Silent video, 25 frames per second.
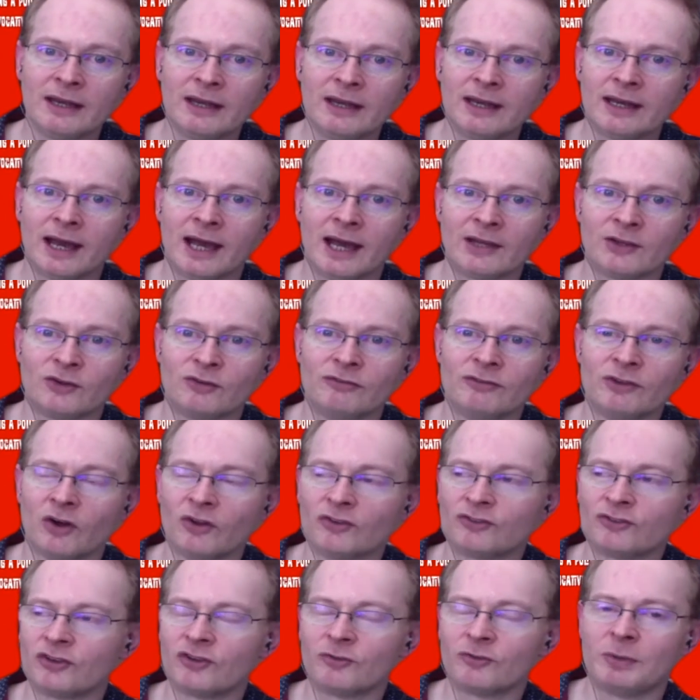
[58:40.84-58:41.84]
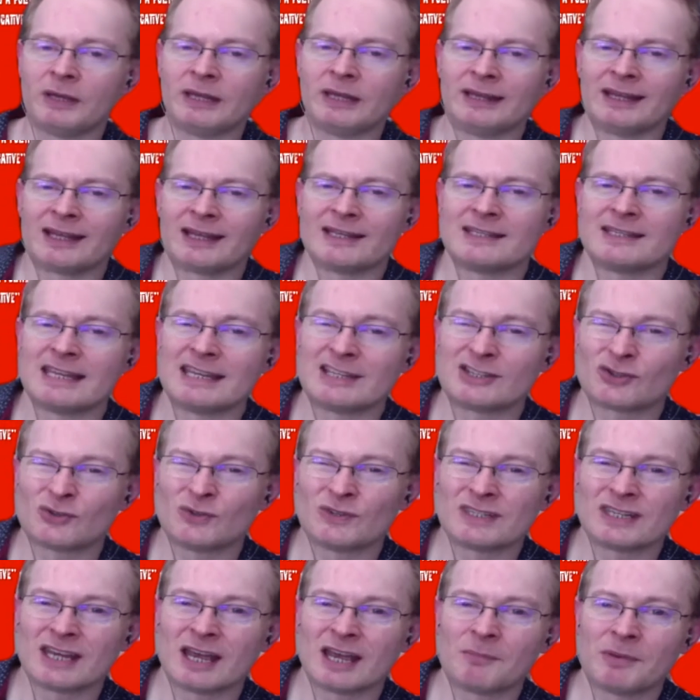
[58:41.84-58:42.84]
and you've not just been the
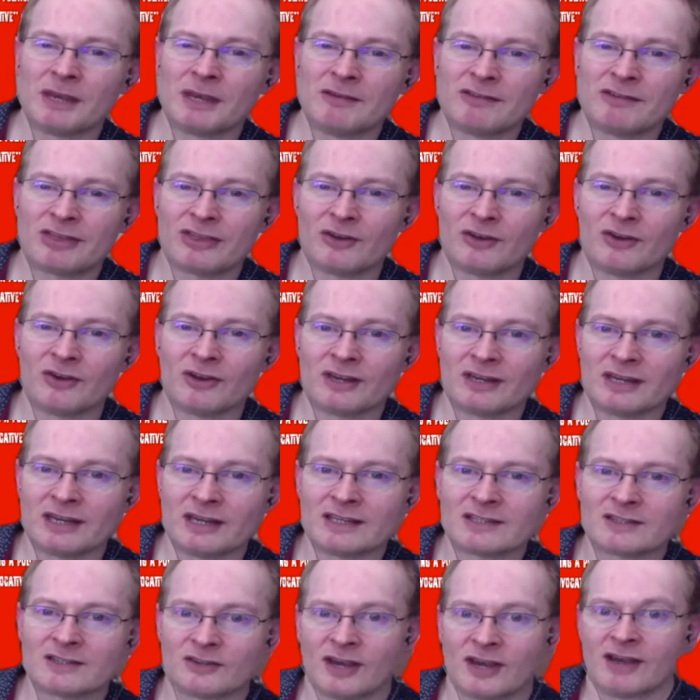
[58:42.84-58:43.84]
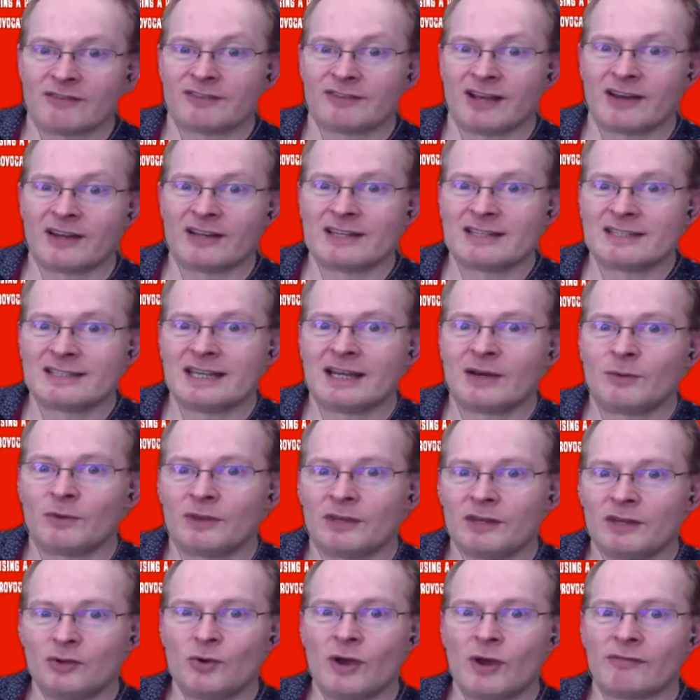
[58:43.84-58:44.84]
constituency MP for 30 years, so you have to kind of stick
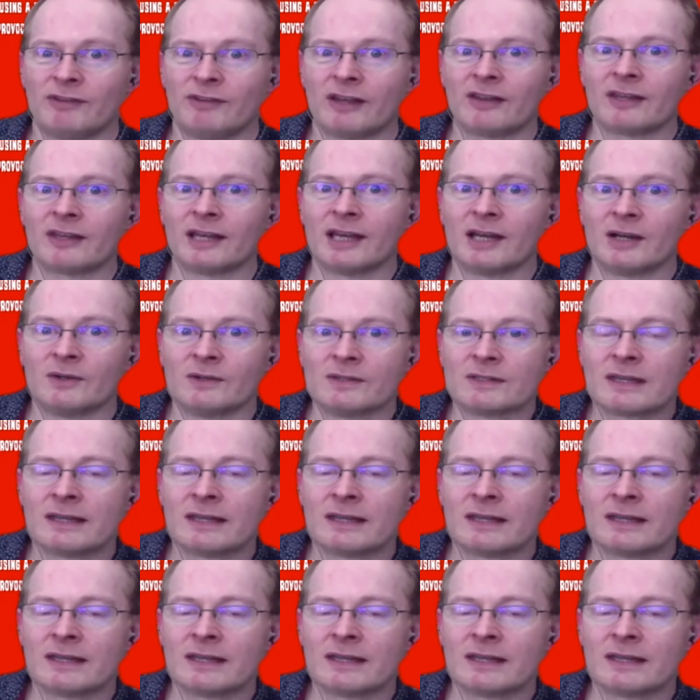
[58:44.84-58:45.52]
with it, you have nothing else.